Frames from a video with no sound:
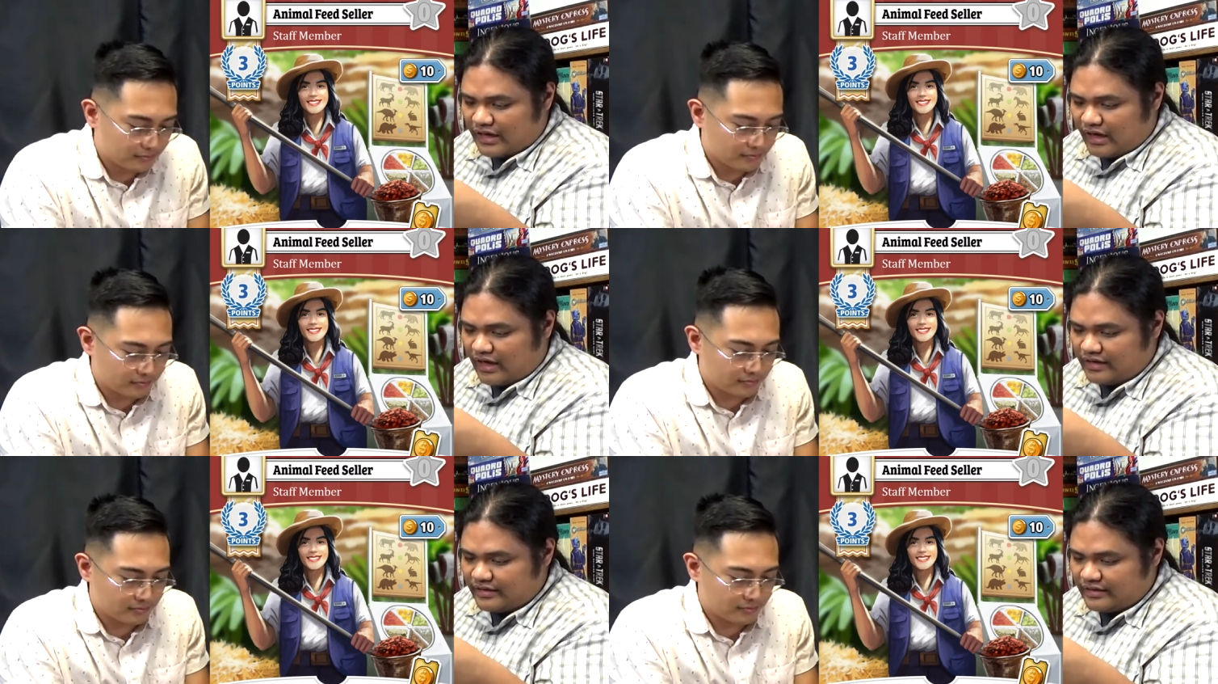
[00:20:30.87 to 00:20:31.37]

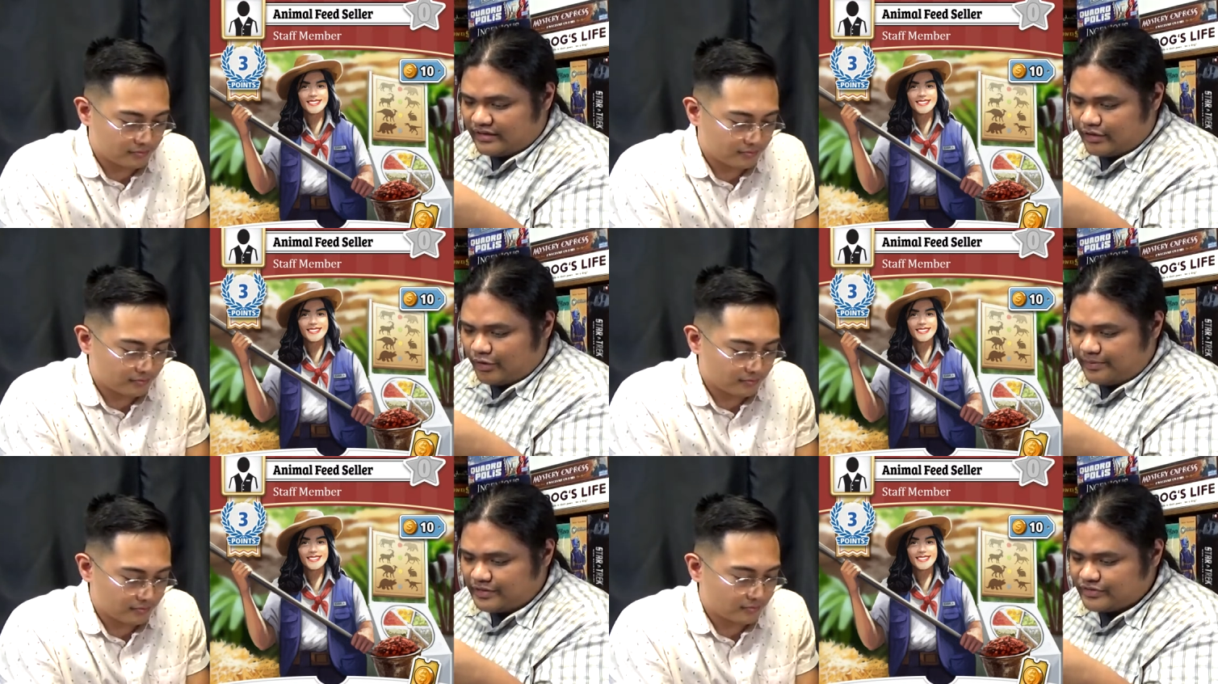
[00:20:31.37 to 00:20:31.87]
Speaker 1: on
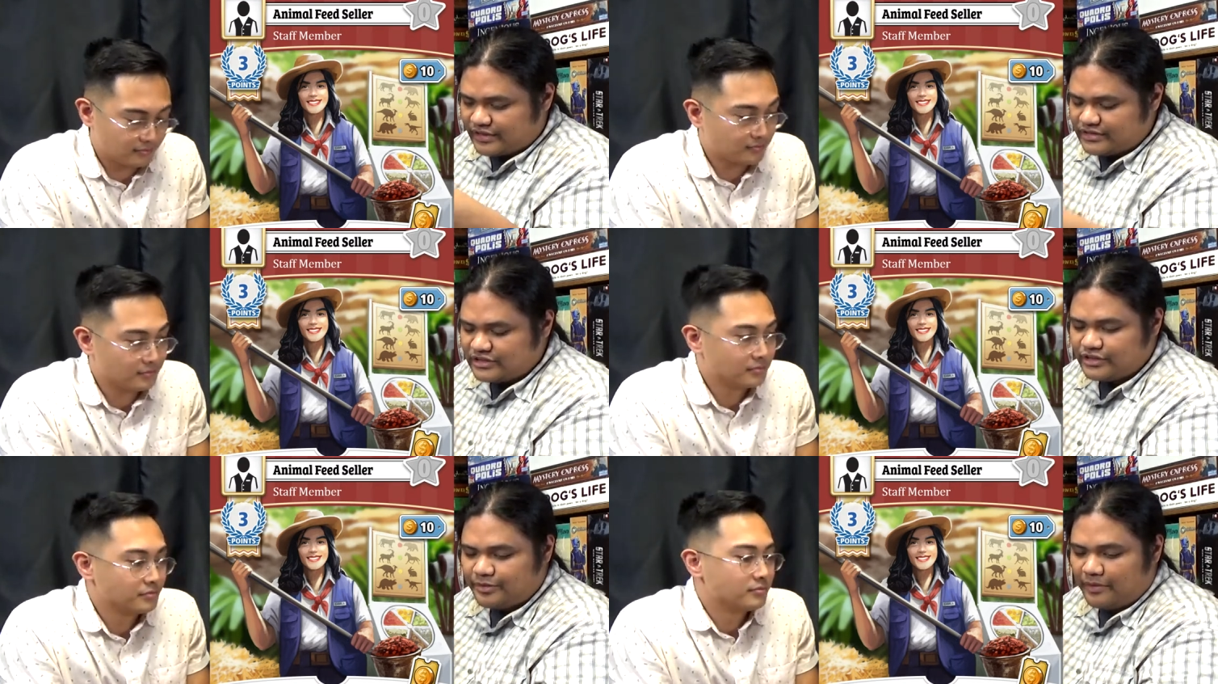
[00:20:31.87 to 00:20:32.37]
open
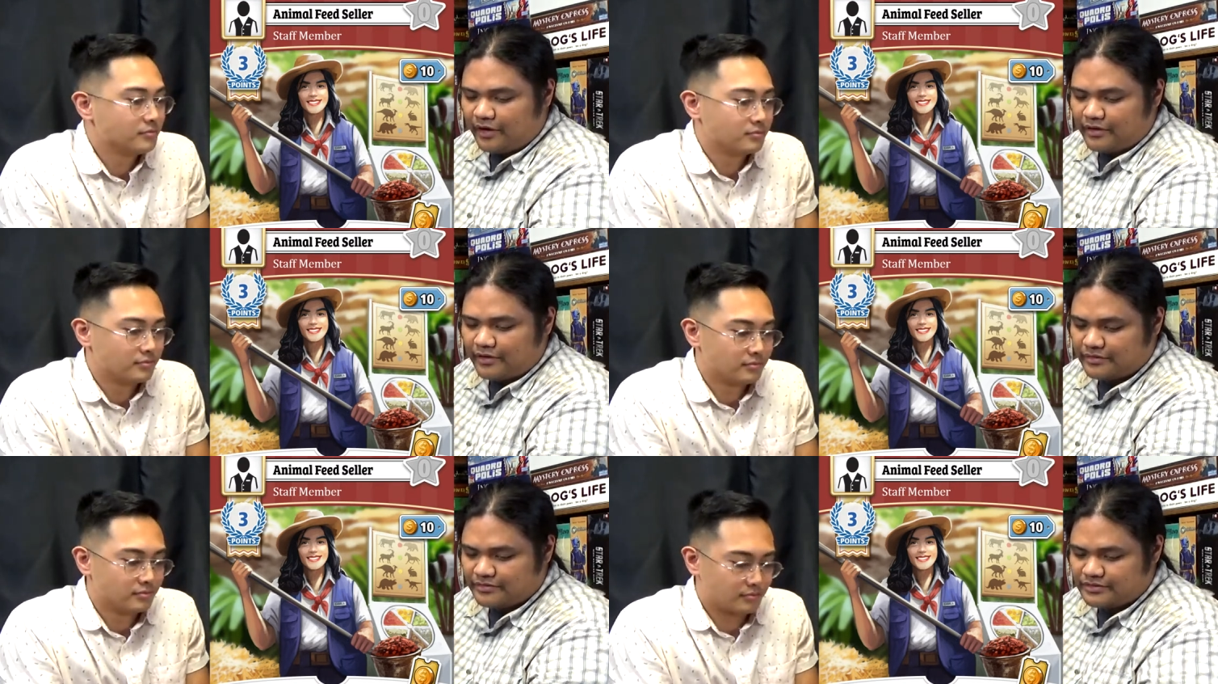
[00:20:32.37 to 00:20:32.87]
attractions in your park.
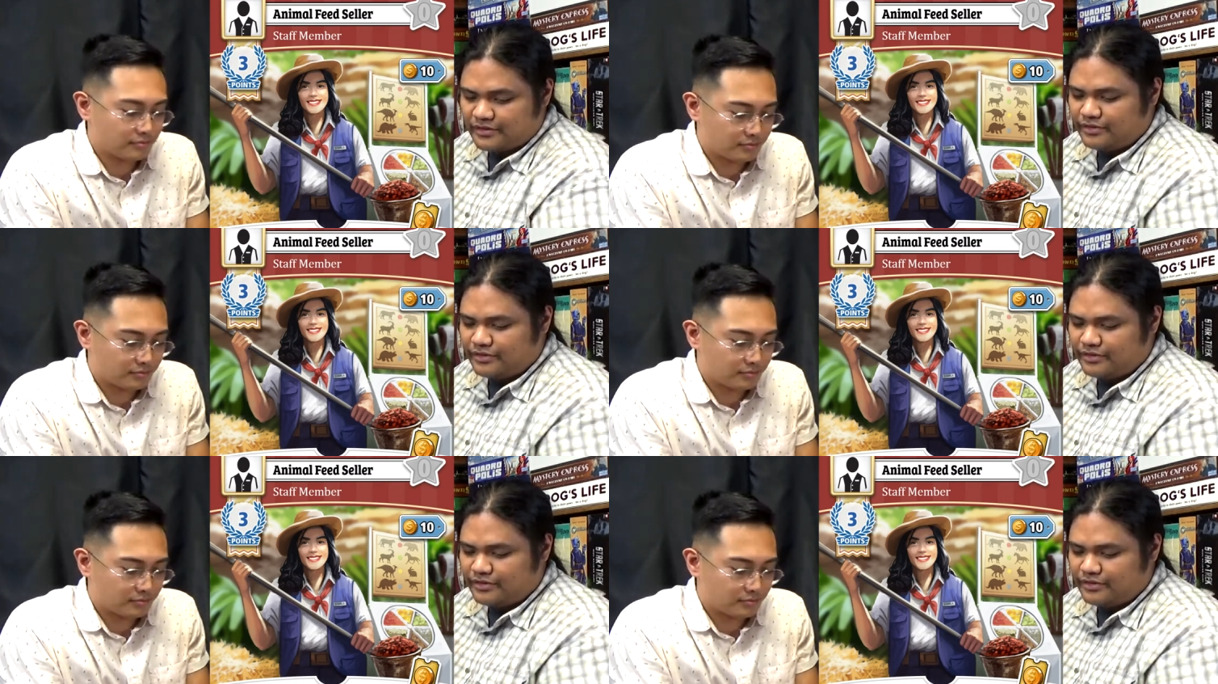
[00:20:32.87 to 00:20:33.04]
So if